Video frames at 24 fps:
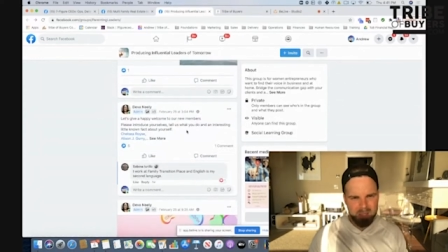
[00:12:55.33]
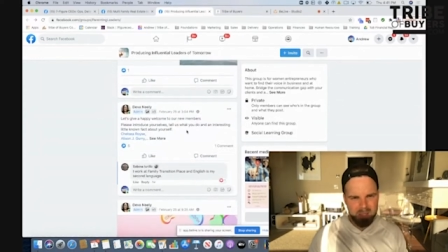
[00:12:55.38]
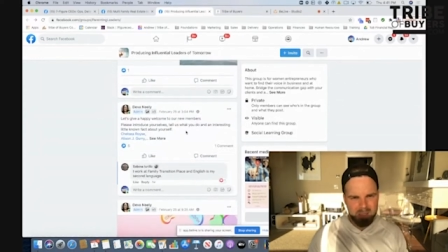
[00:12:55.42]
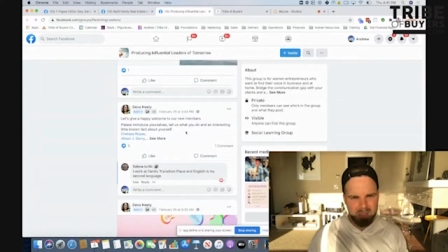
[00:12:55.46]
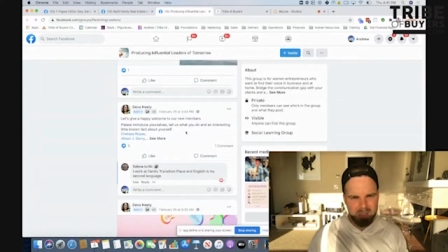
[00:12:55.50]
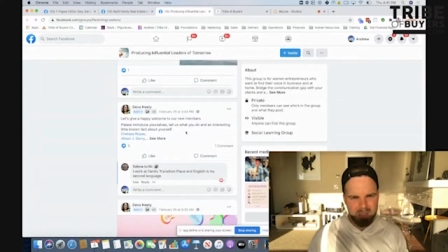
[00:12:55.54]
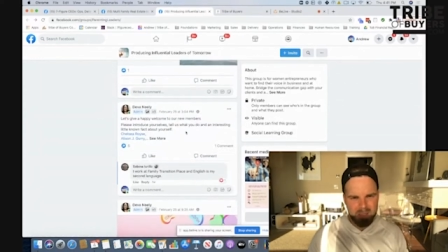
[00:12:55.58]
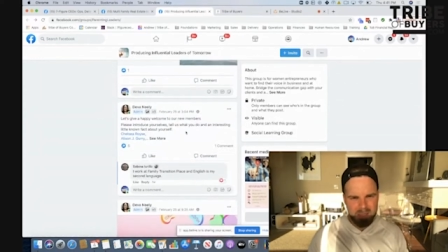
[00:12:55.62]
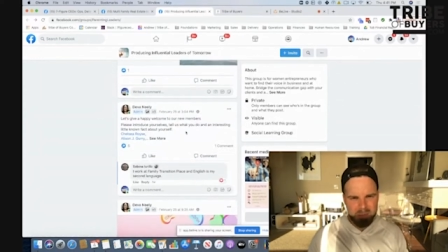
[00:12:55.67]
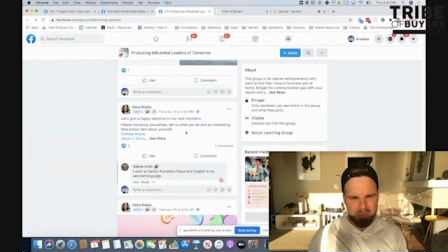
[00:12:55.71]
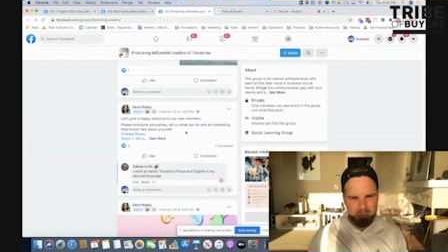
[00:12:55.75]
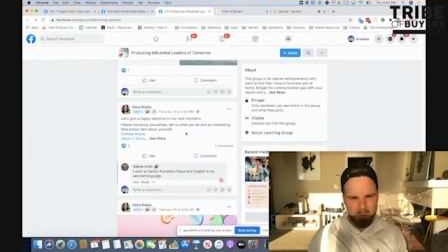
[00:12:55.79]

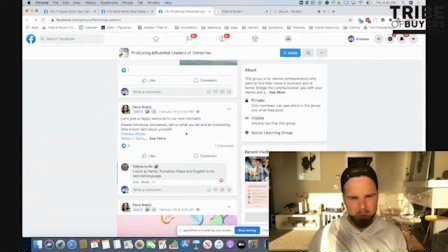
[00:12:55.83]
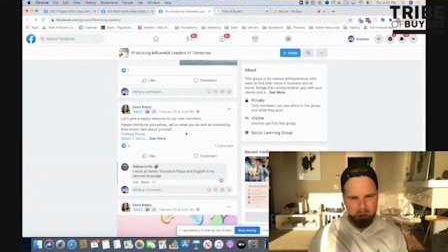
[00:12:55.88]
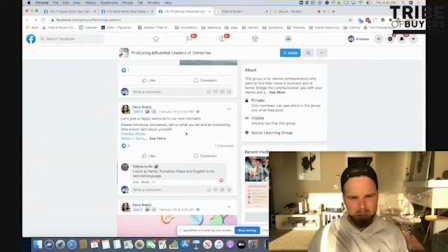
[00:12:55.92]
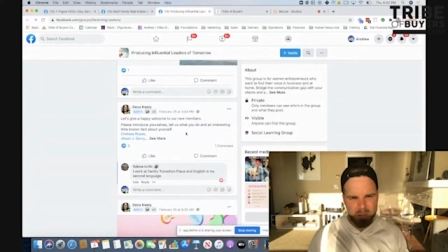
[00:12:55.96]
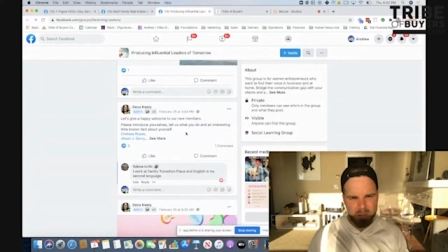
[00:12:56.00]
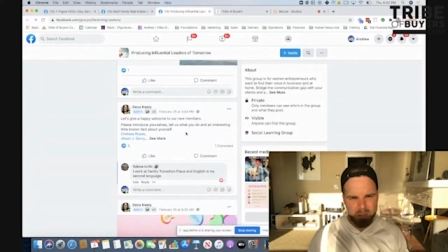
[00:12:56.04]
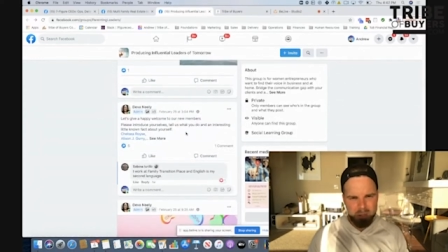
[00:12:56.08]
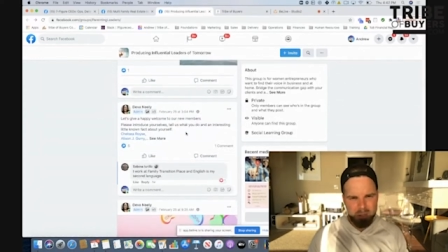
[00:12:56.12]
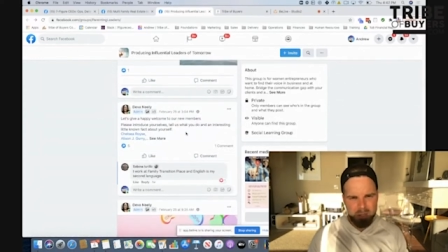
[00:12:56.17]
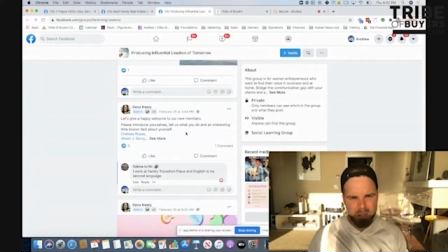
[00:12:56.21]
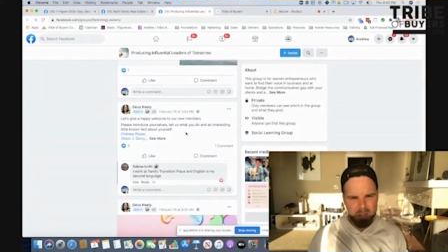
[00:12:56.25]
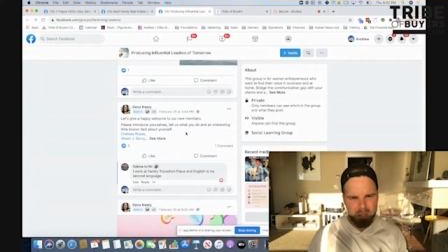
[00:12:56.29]
let's
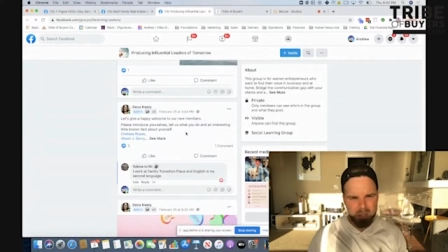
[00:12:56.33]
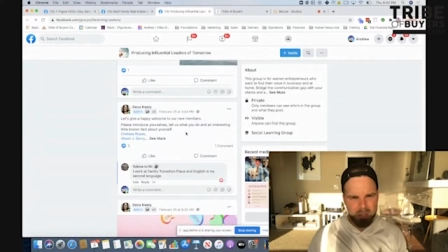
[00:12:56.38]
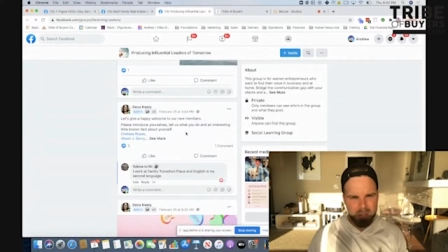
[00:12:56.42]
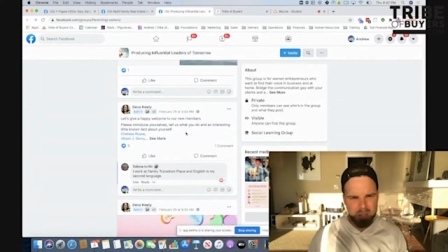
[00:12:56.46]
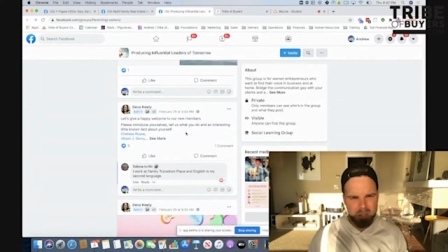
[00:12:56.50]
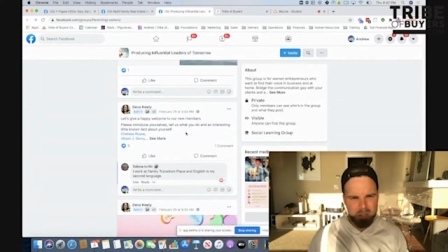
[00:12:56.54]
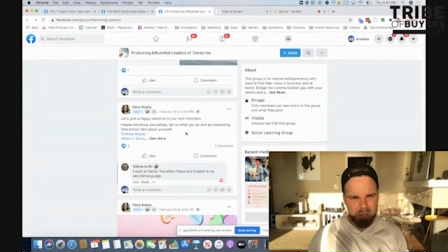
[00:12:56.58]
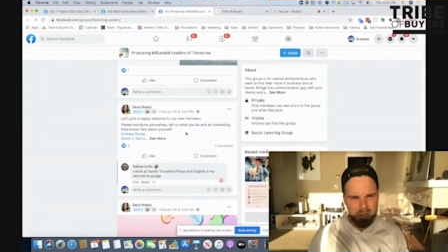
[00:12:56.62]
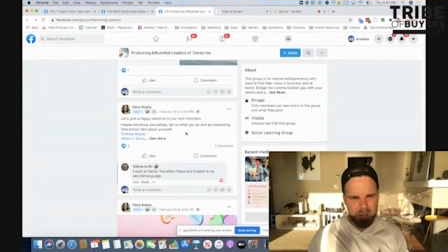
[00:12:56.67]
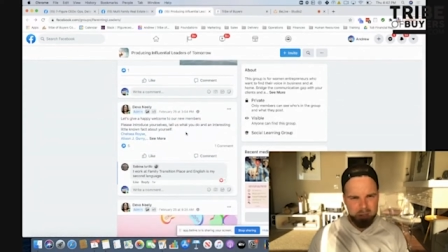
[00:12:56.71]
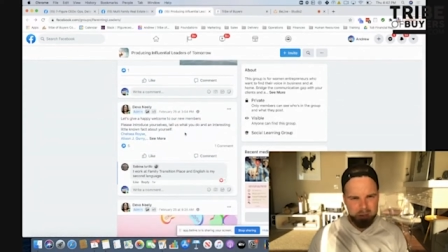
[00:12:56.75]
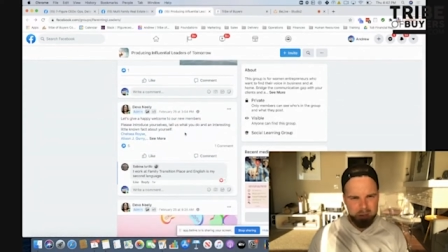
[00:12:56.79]

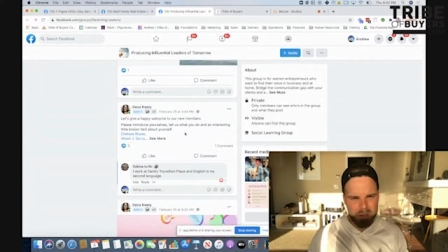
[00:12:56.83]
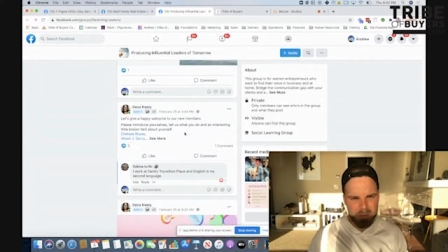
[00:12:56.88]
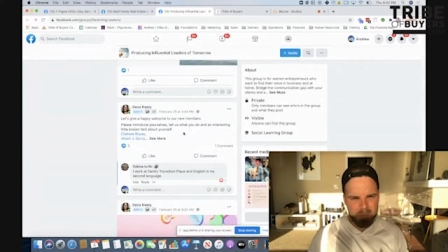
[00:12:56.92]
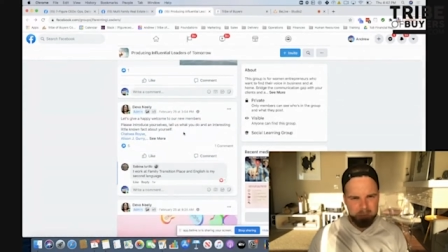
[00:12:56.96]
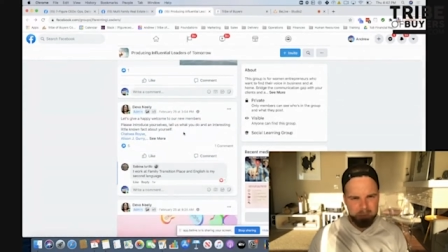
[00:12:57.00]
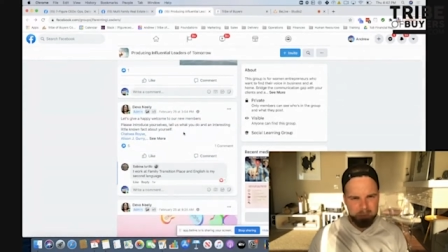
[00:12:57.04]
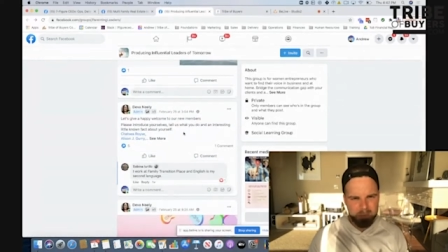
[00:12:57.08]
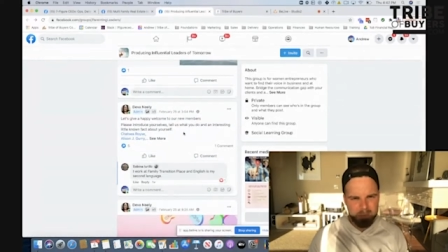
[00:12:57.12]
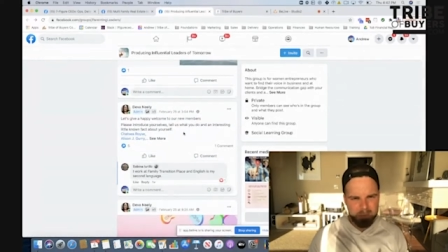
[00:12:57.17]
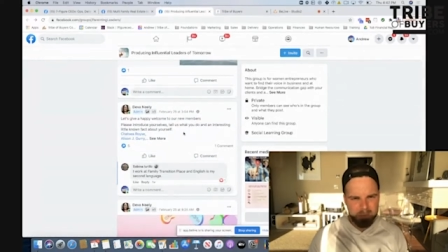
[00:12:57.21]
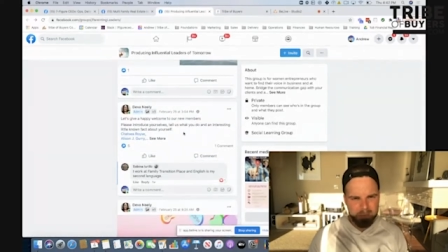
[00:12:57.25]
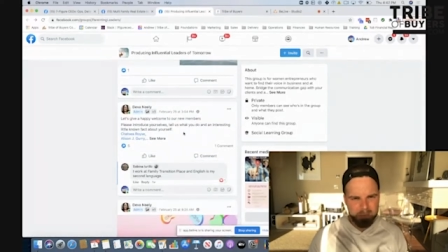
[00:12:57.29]

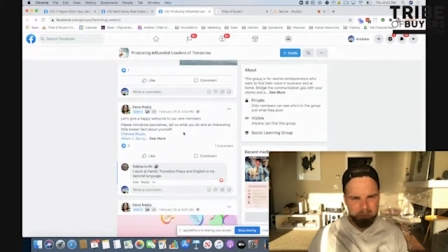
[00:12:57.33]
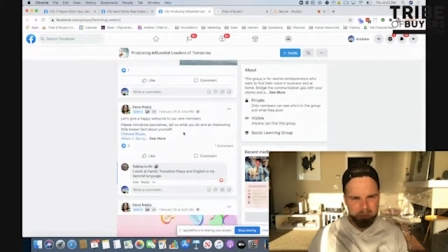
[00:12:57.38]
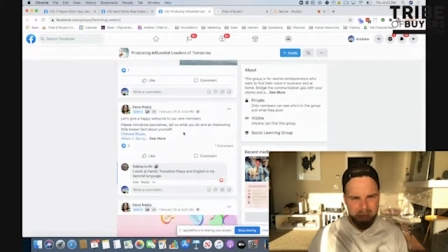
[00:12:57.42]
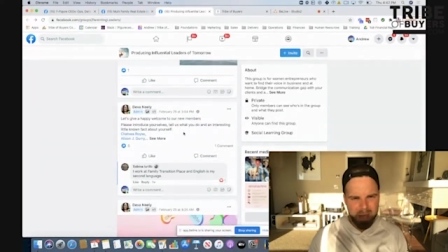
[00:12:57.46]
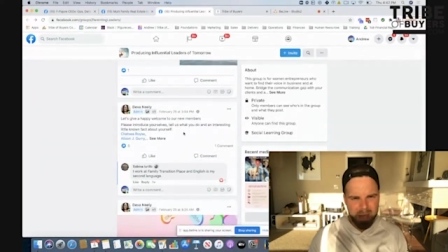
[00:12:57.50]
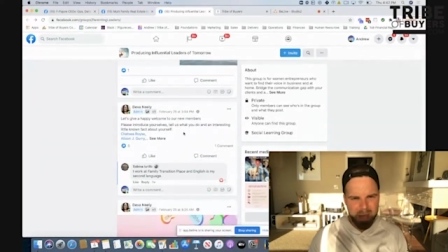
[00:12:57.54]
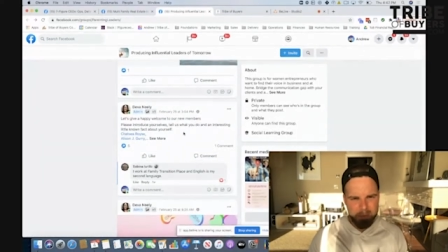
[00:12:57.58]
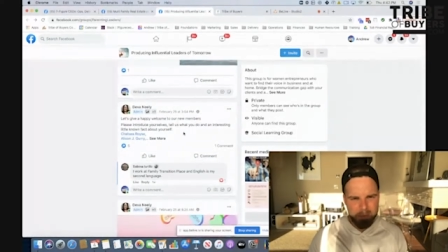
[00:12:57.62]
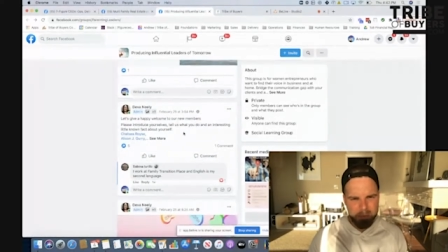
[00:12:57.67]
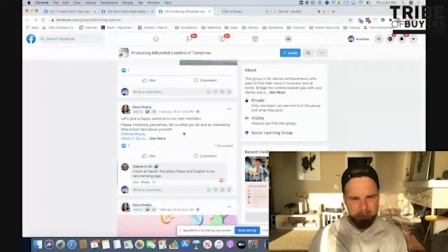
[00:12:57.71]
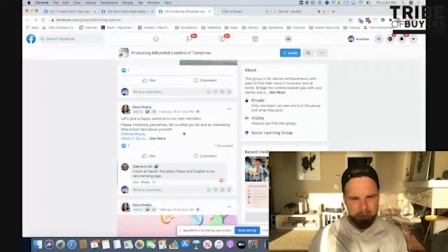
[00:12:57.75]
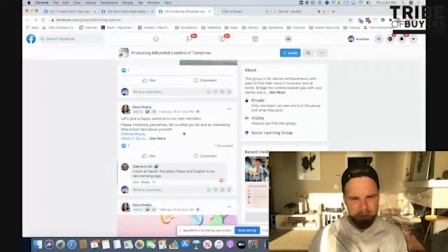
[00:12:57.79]
welcome
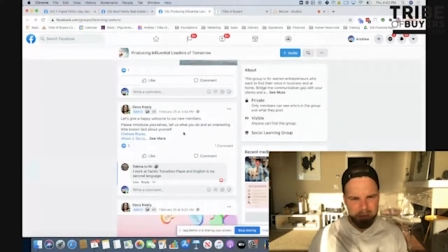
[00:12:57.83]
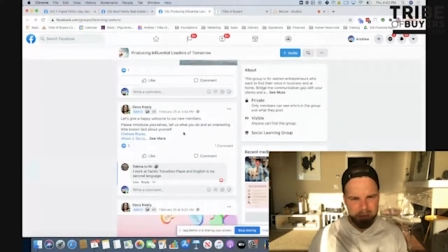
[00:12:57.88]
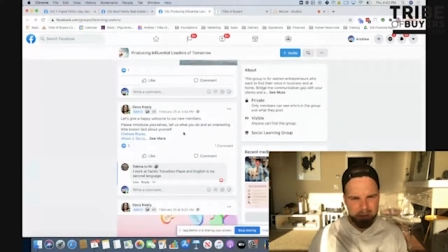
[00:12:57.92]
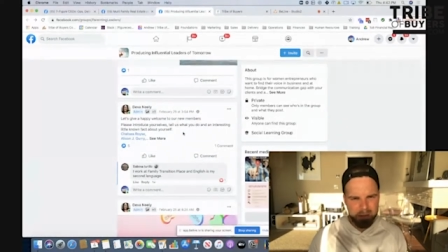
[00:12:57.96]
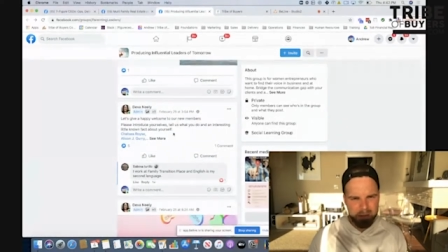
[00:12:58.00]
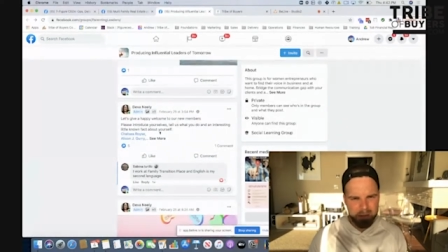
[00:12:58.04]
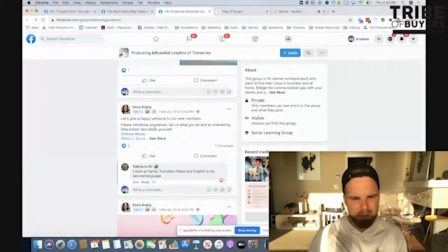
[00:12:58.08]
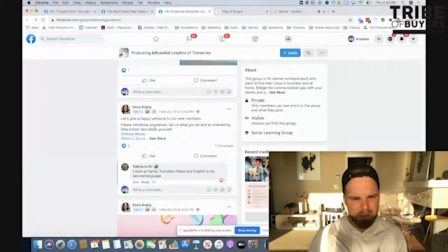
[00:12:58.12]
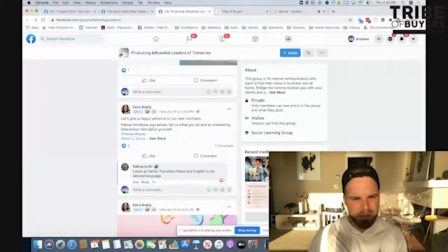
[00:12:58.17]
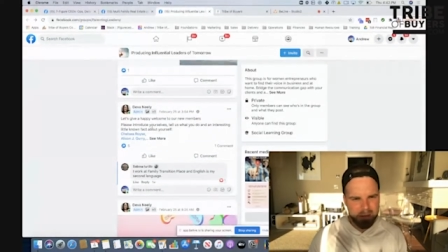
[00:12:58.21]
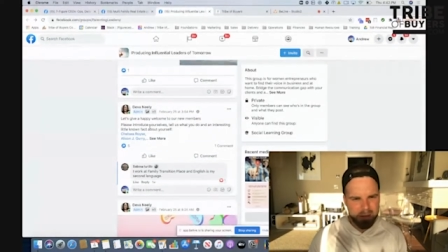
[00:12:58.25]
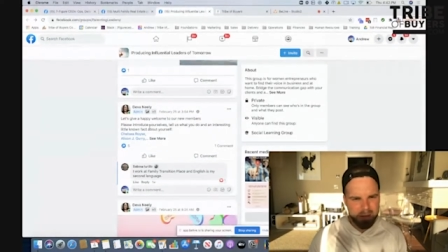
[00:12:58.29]

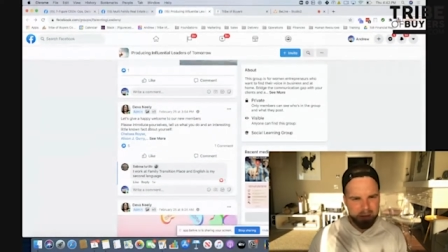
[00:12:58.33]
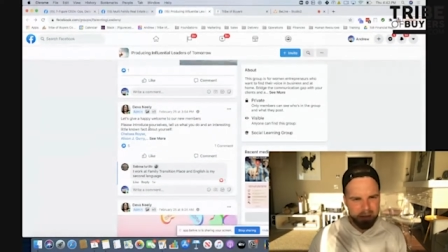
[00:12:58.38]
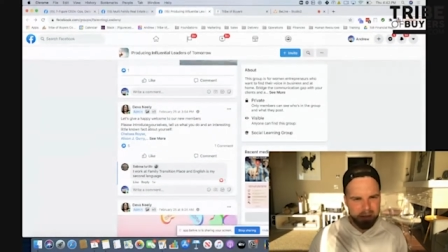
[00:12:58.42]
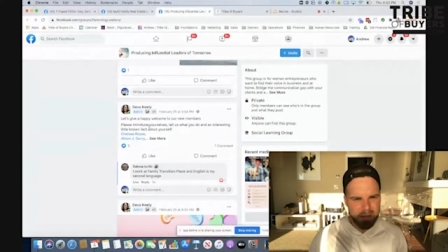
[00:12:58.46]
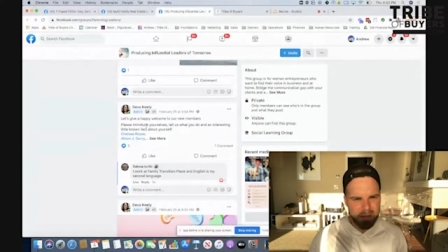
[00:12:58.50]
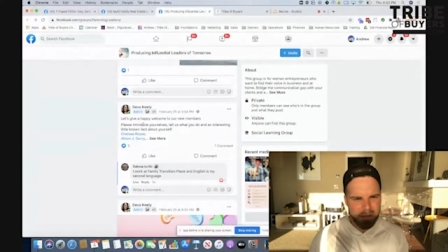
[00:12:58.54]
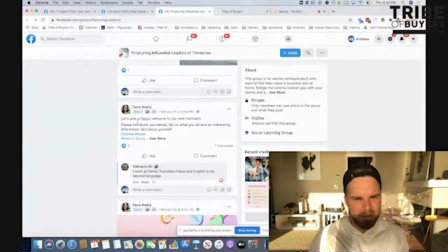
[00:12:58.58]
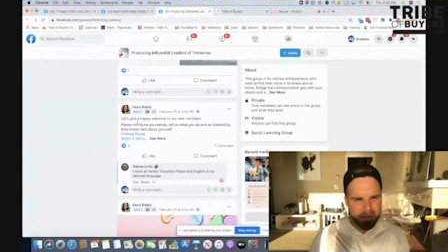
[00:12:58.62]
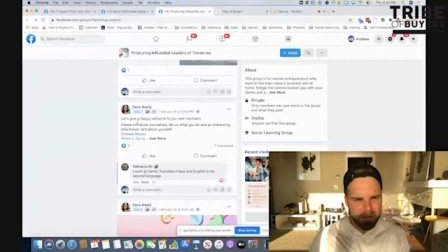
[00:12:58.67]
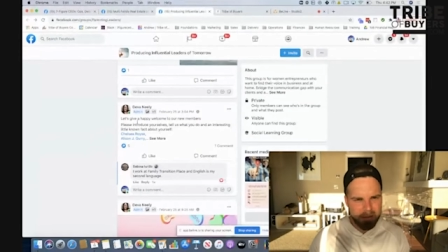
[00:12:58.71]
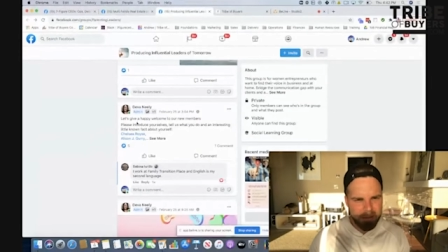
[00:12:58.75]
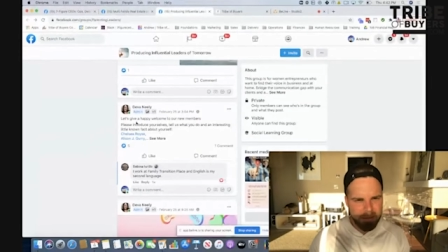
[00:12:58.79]
happy,
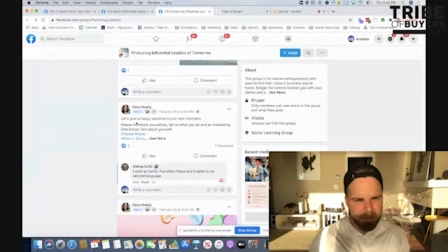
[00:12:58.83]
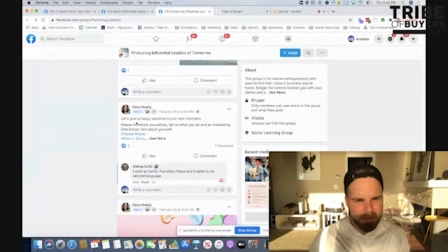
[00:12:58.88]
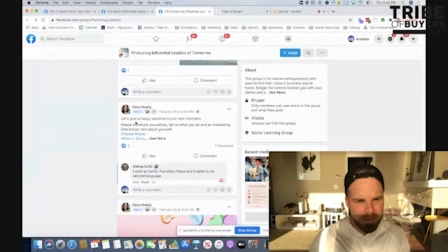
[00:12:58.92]
uh,